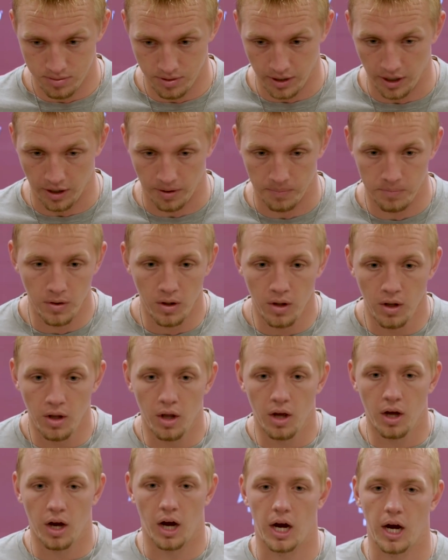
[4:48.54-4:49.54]
Yeah.
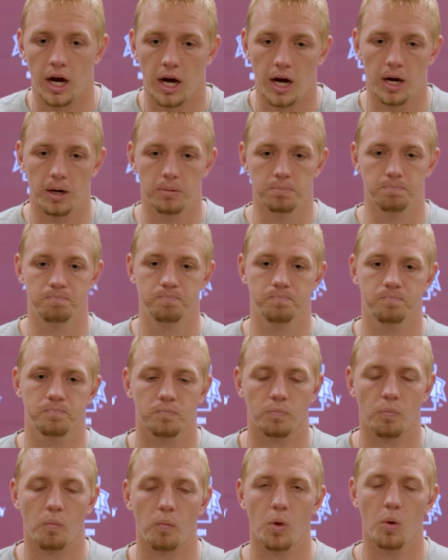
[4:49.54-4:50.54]

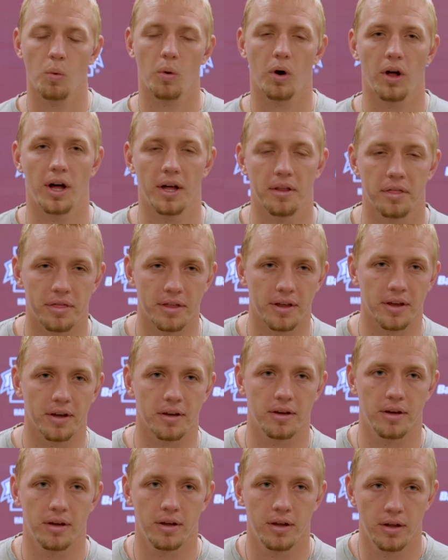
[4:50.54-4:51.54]
Well, I
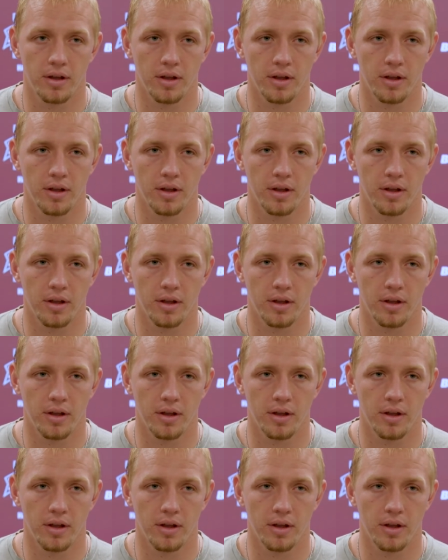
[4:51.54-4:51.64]
think